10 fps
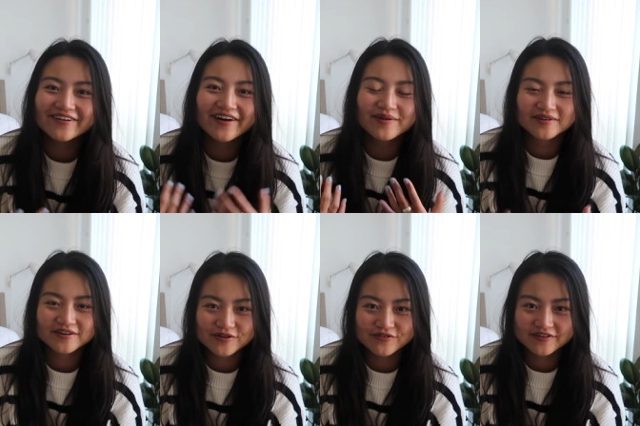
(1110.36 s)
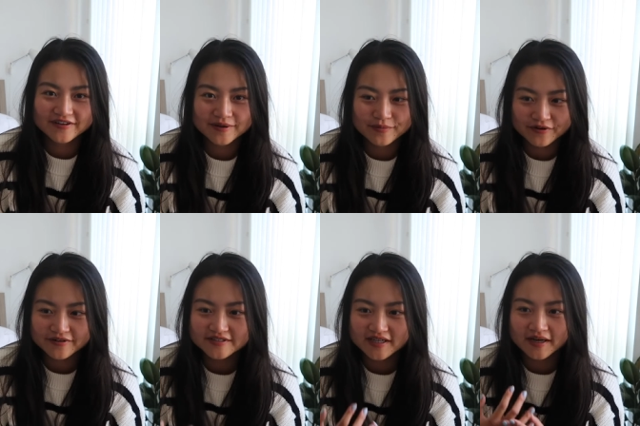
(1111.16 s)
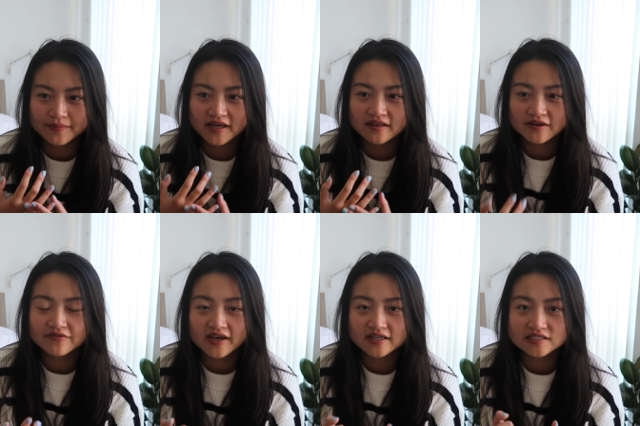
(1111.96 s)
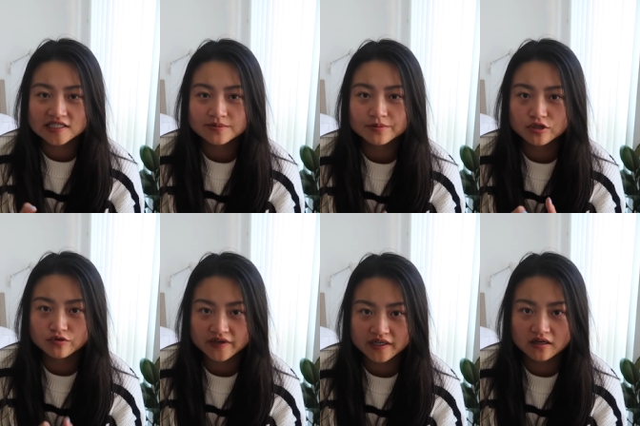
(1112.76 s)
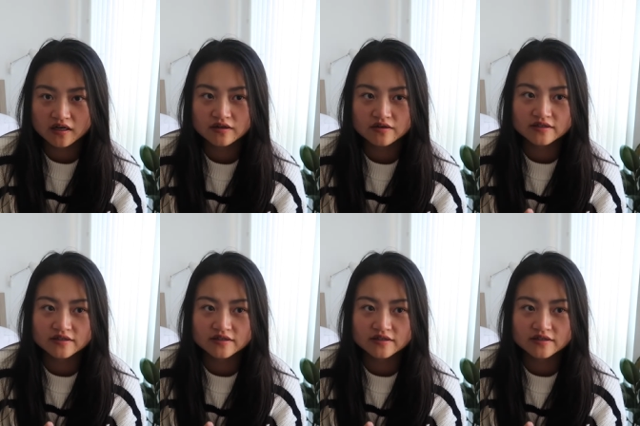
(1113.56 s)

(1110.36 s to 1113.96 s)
so I'm gonna go for an emerald. Um, I love that deep green color.